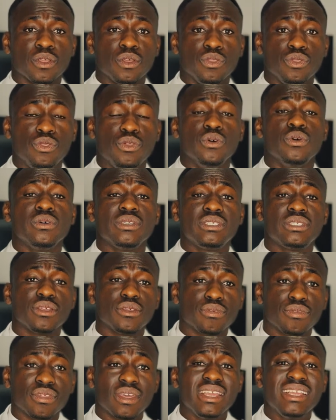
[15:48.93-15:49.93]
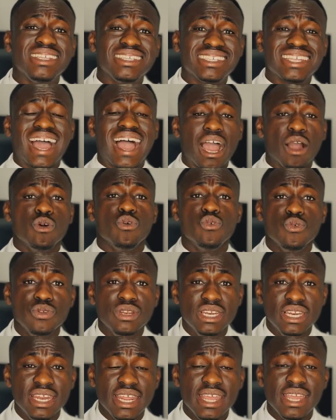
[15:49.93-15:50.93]
those things I will
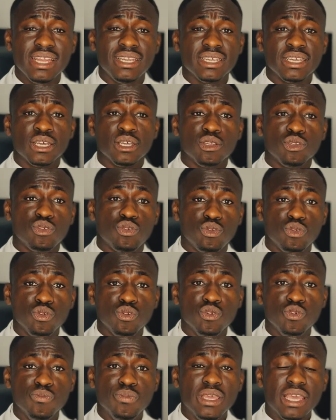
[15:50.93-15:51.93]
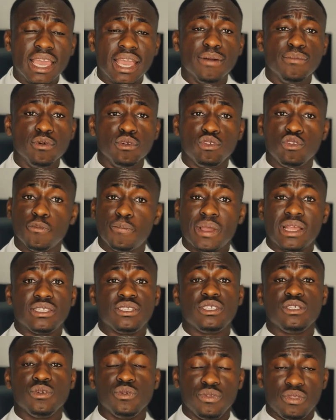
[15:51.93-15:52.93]
need to be able to
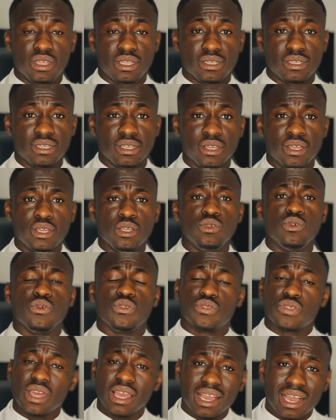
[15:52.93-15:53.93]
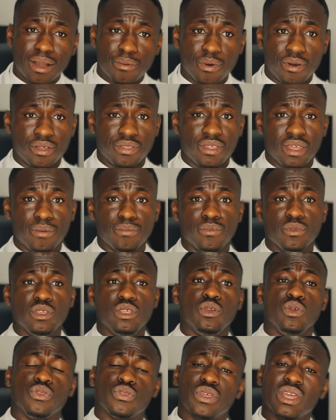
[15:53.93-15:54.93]
pursue this? You think about them.
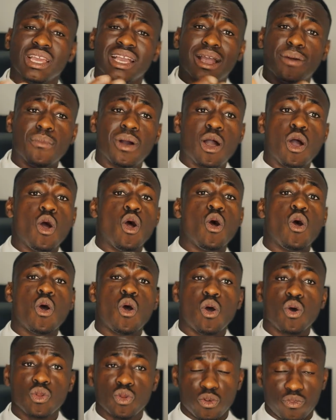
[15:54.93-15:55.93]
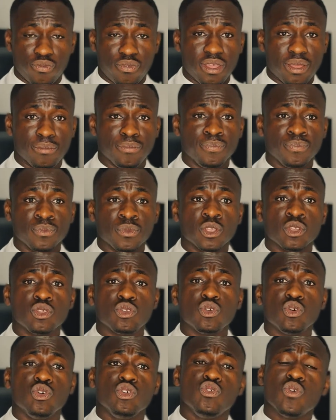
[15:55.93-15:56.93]
You think about all of them.
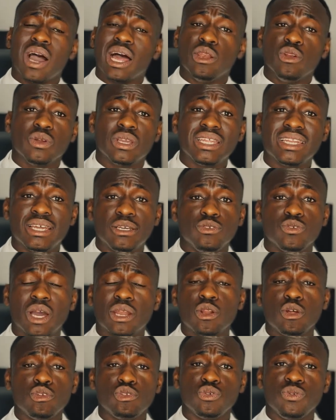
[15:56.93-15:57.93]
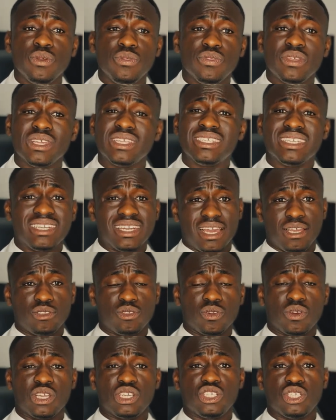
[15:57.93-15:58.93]
So you are looking, you are not doing this in
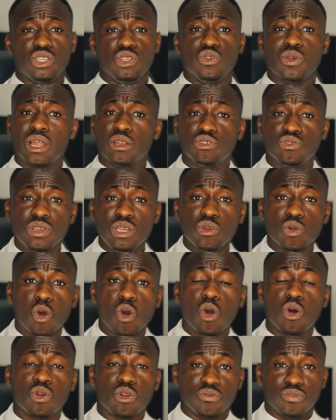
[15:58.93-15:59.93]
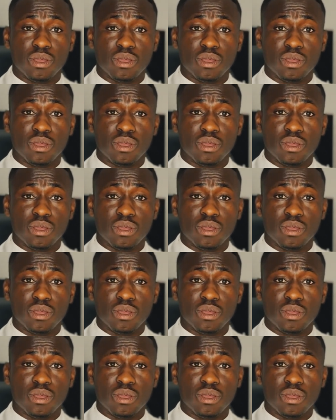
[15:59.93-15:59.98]
isolation. You are doing all of